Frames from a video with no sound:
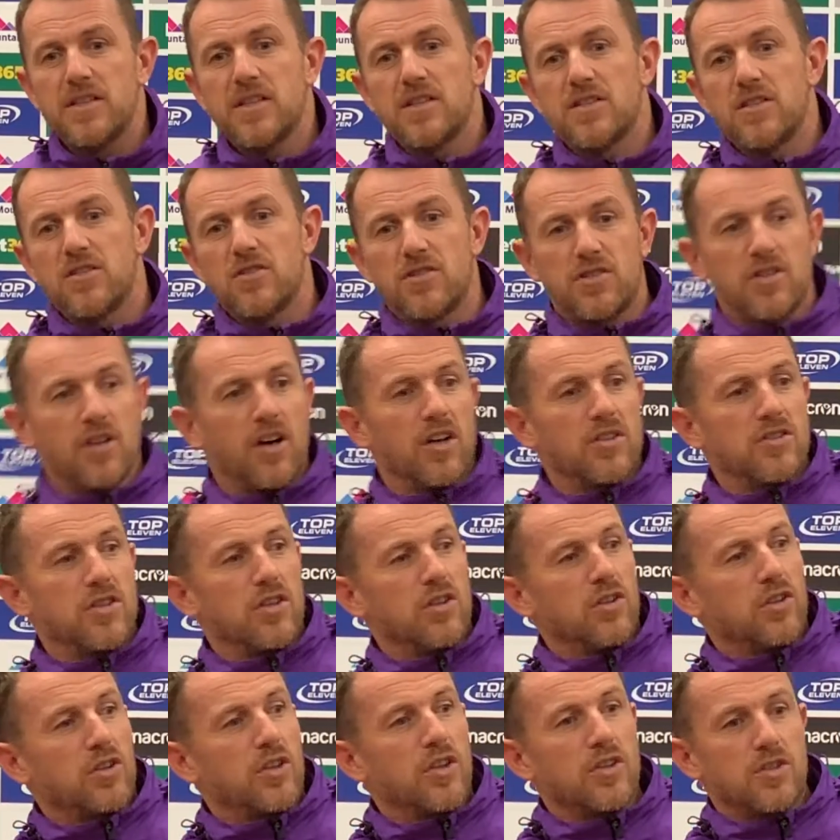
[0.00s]
as you start to
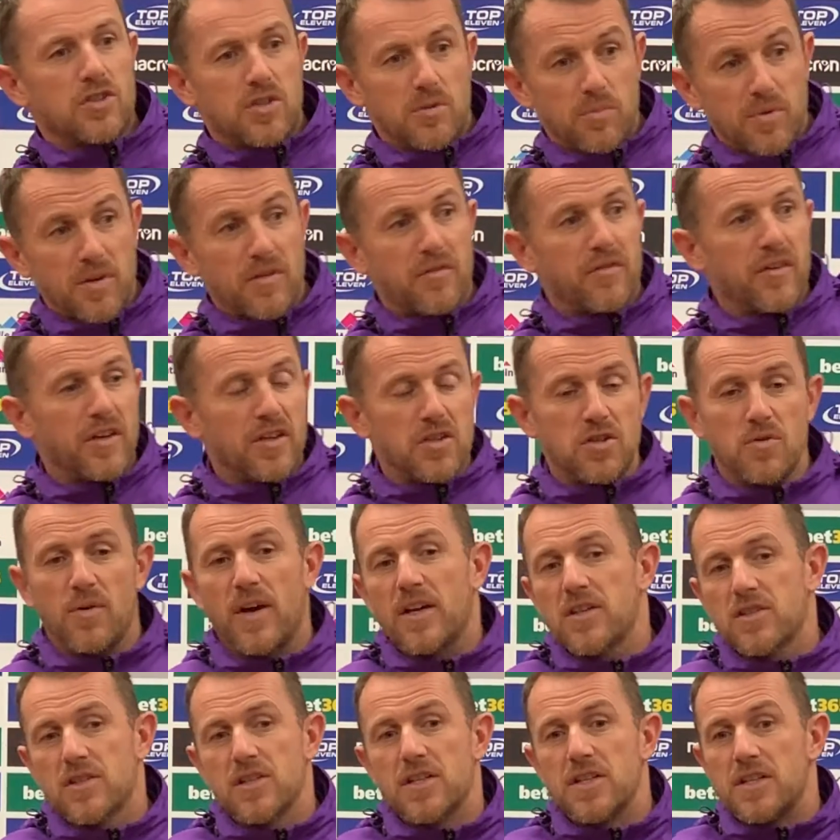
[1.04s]
look at some of the things you
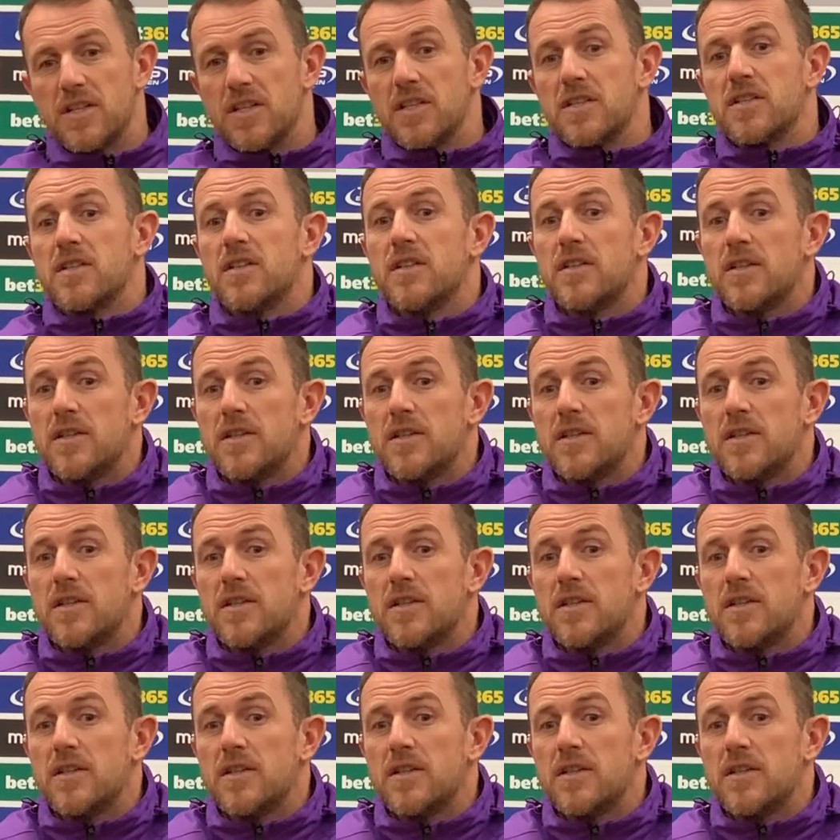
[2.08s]
actually did